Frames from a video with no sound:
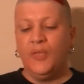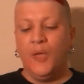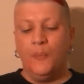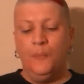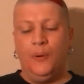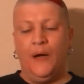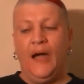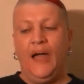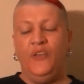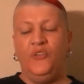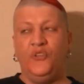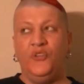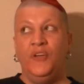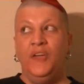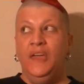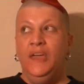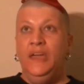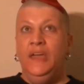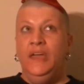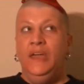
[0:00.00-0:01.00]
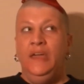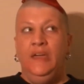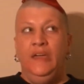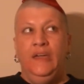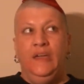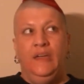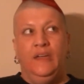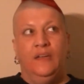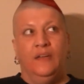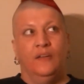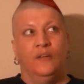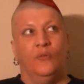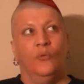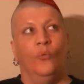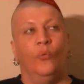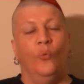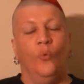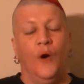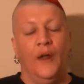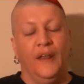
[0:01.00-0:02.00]
But
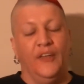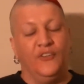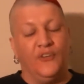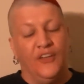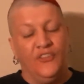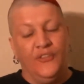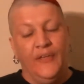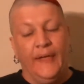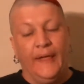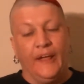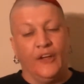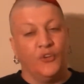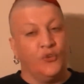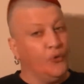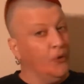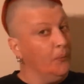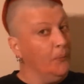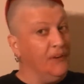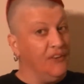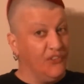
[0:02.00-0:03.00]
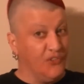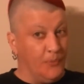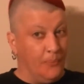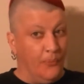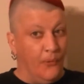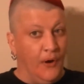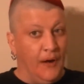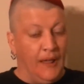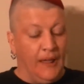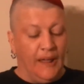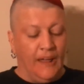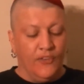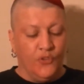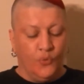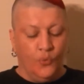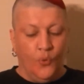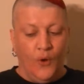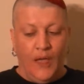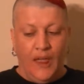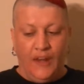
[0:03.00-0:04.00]
what is, I think, extremely disappointing is
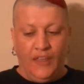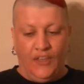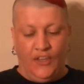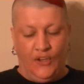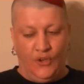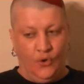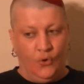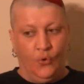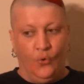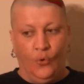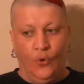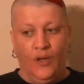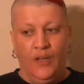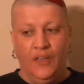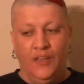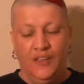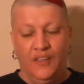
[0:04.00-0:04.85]
when you,